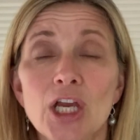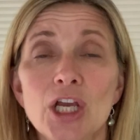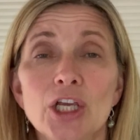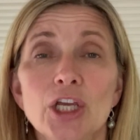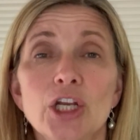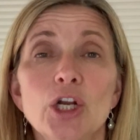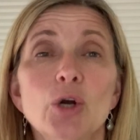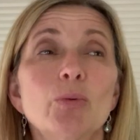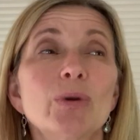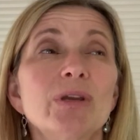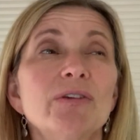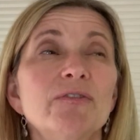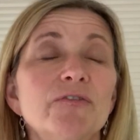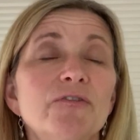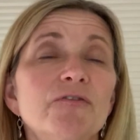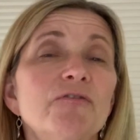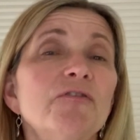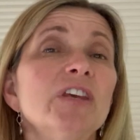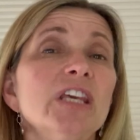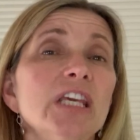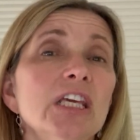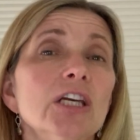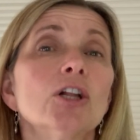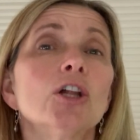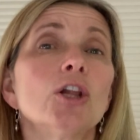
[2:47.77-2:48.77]
We
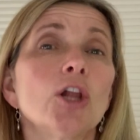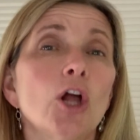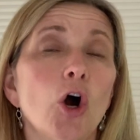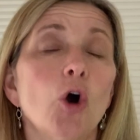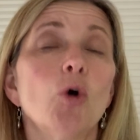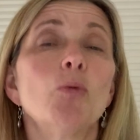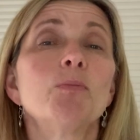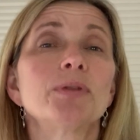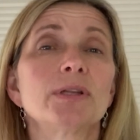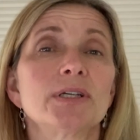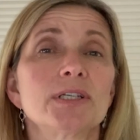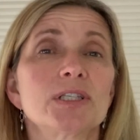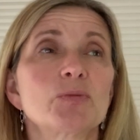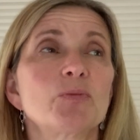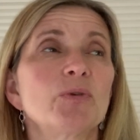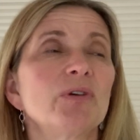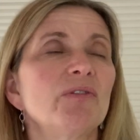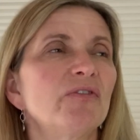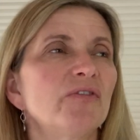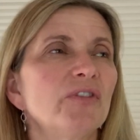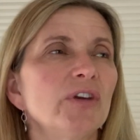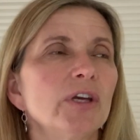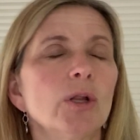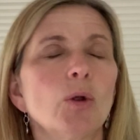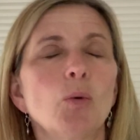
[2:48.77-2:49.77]
feel hopeless. We
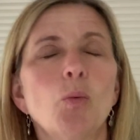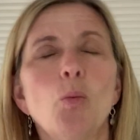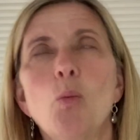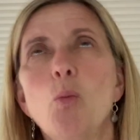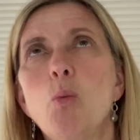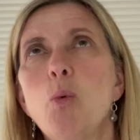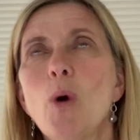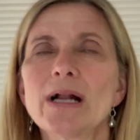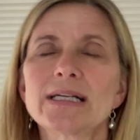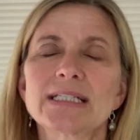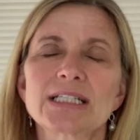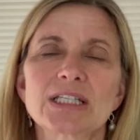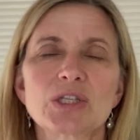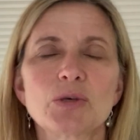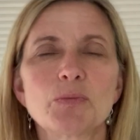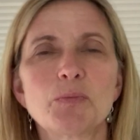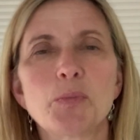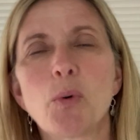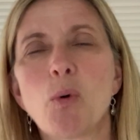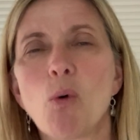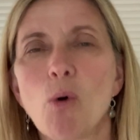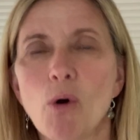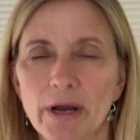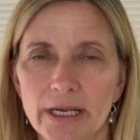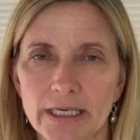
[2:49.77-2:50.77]
feel, what's the
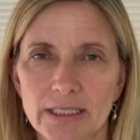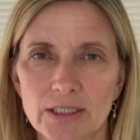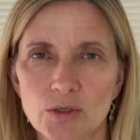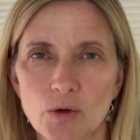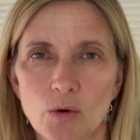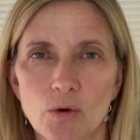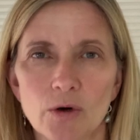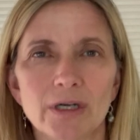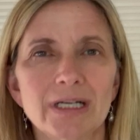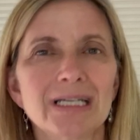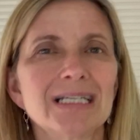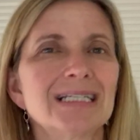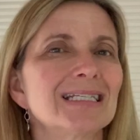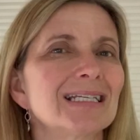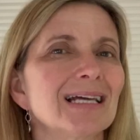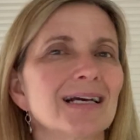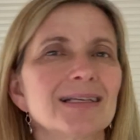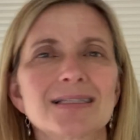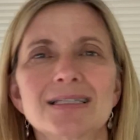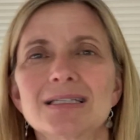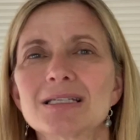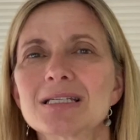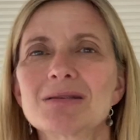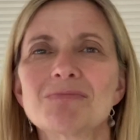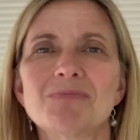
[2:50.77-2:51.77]
point? Or it
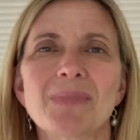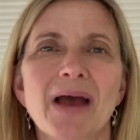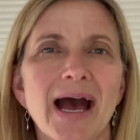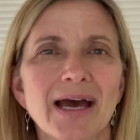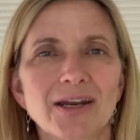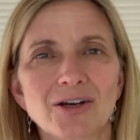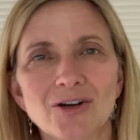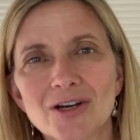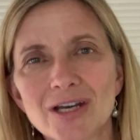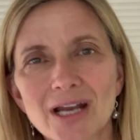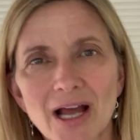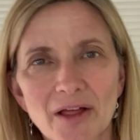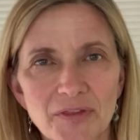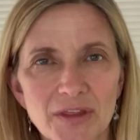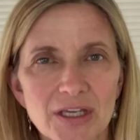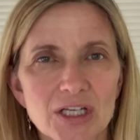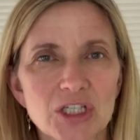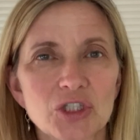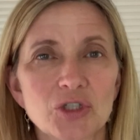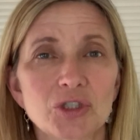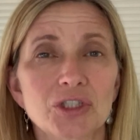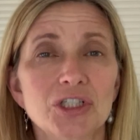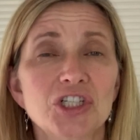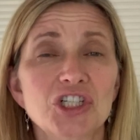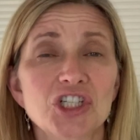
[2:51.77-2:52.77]
doesn't matter,
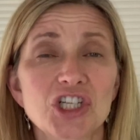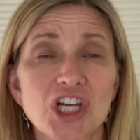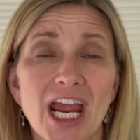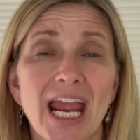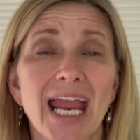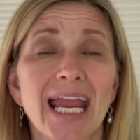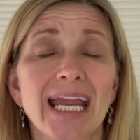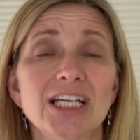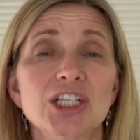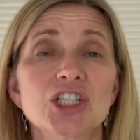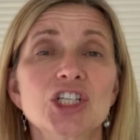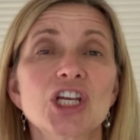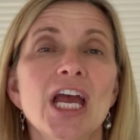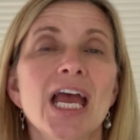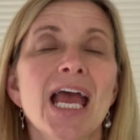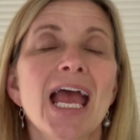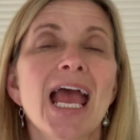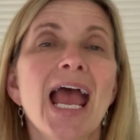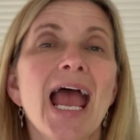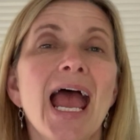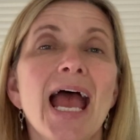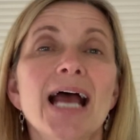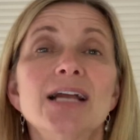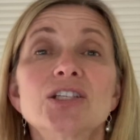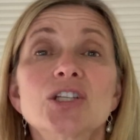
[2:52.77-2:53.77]
nothing's going to change.
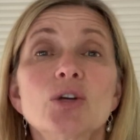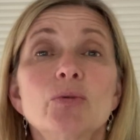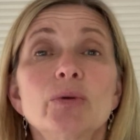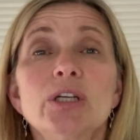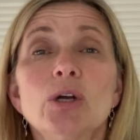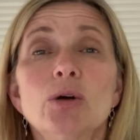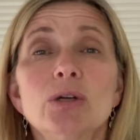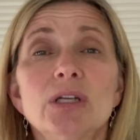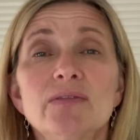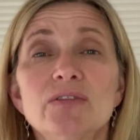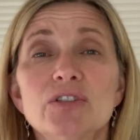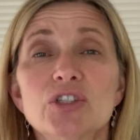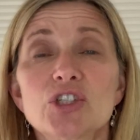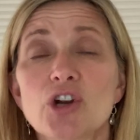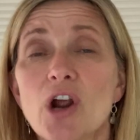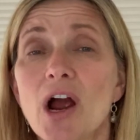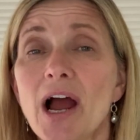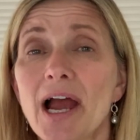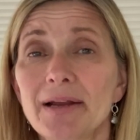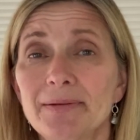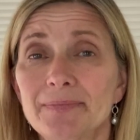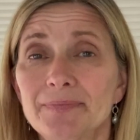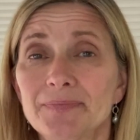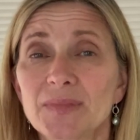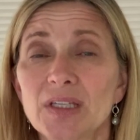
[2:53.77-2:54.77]
And so we don't even
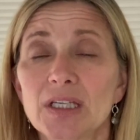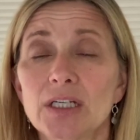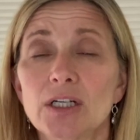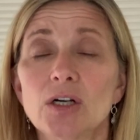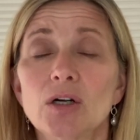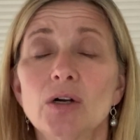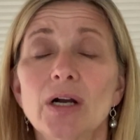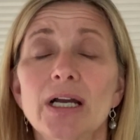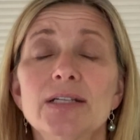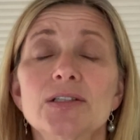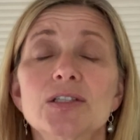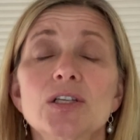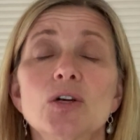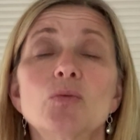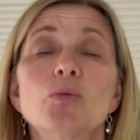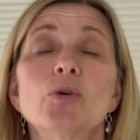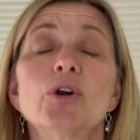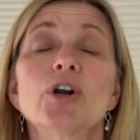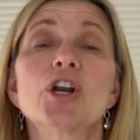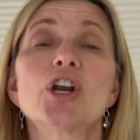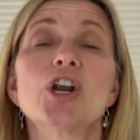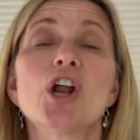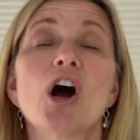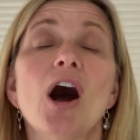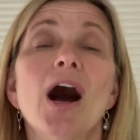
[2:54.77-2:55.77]
try, and so
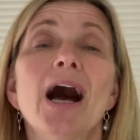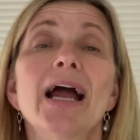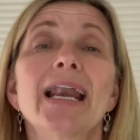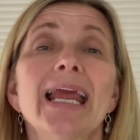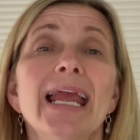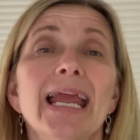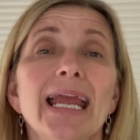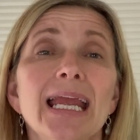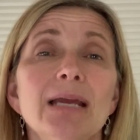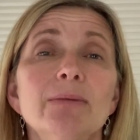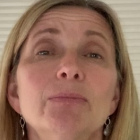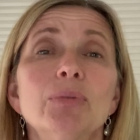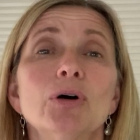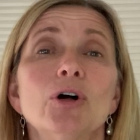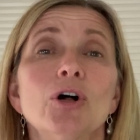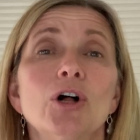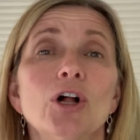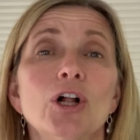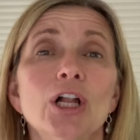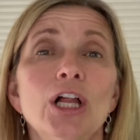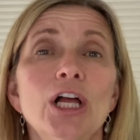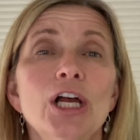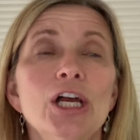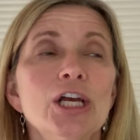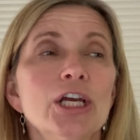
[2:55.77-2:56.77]
we're not
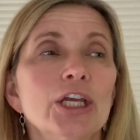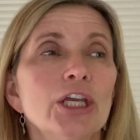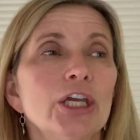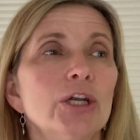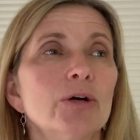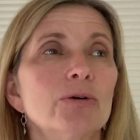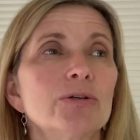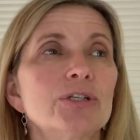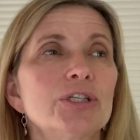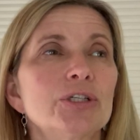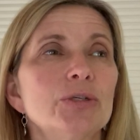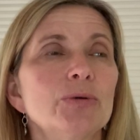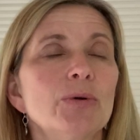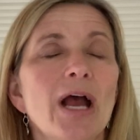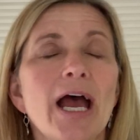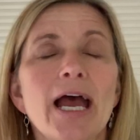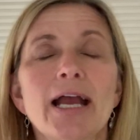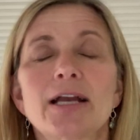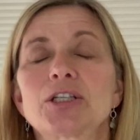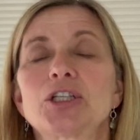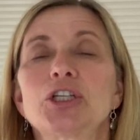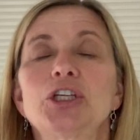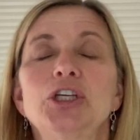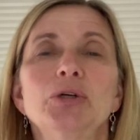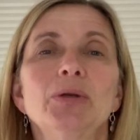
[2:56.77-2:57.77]
able, to
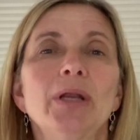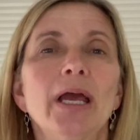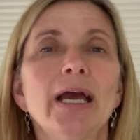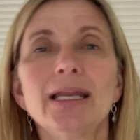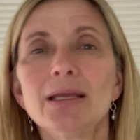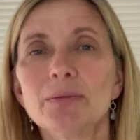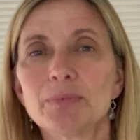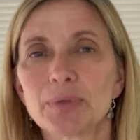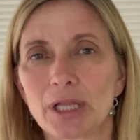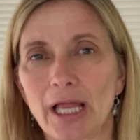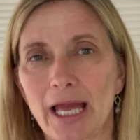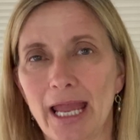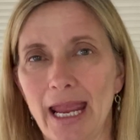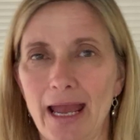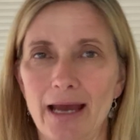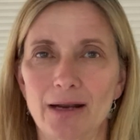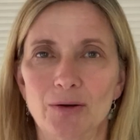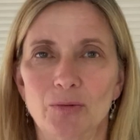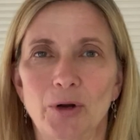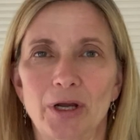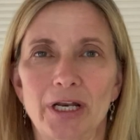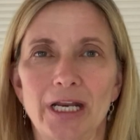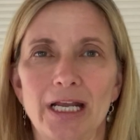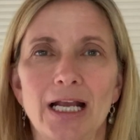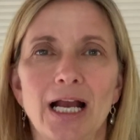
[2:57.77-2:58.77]
execute any
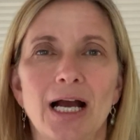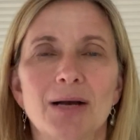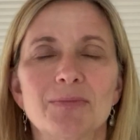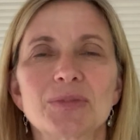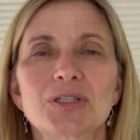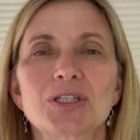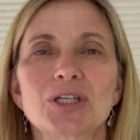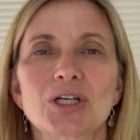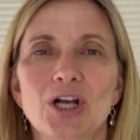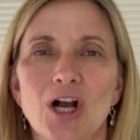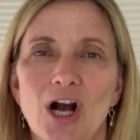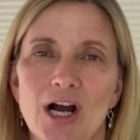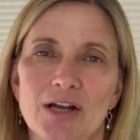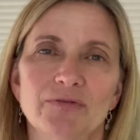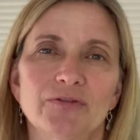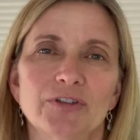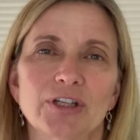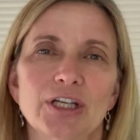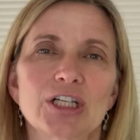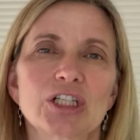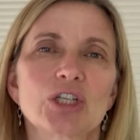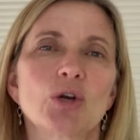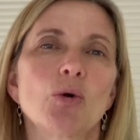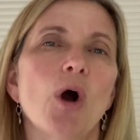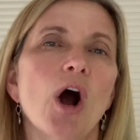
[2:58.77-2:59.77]
plan when it comes to
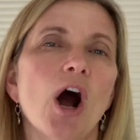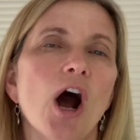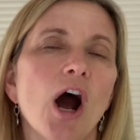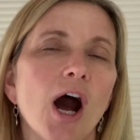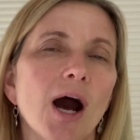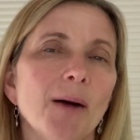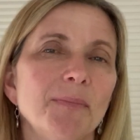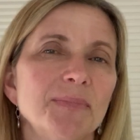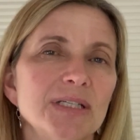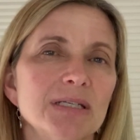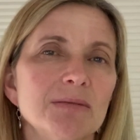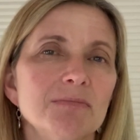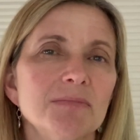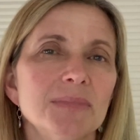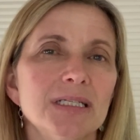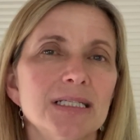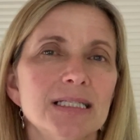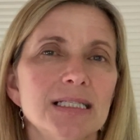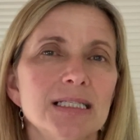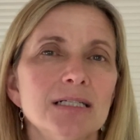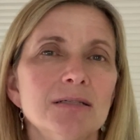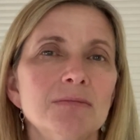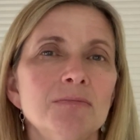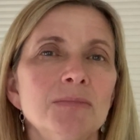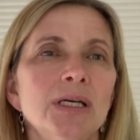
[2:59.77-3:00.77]
conflict. So
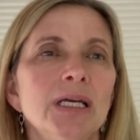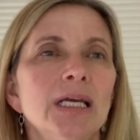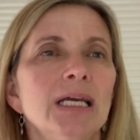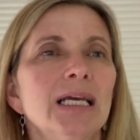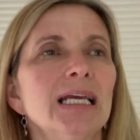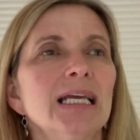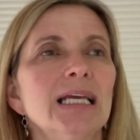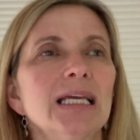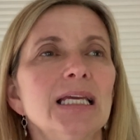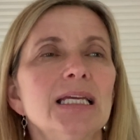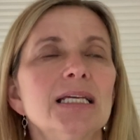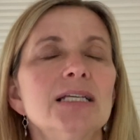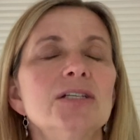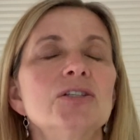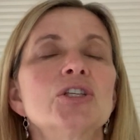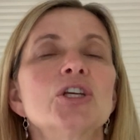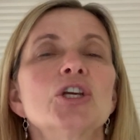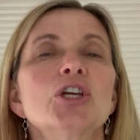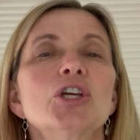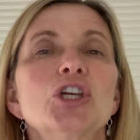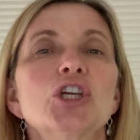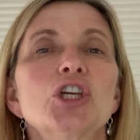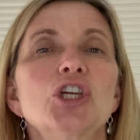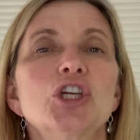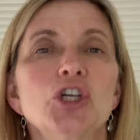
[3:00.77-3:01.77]
optimism is
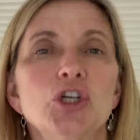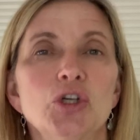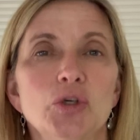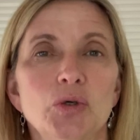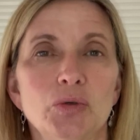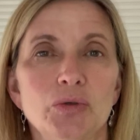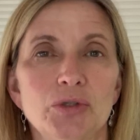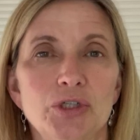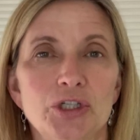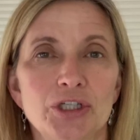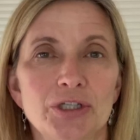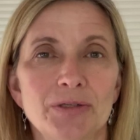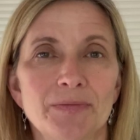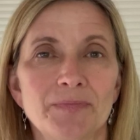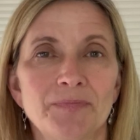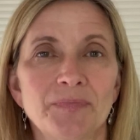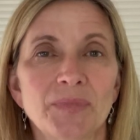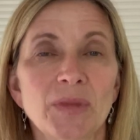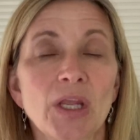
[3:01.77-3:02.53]
huge.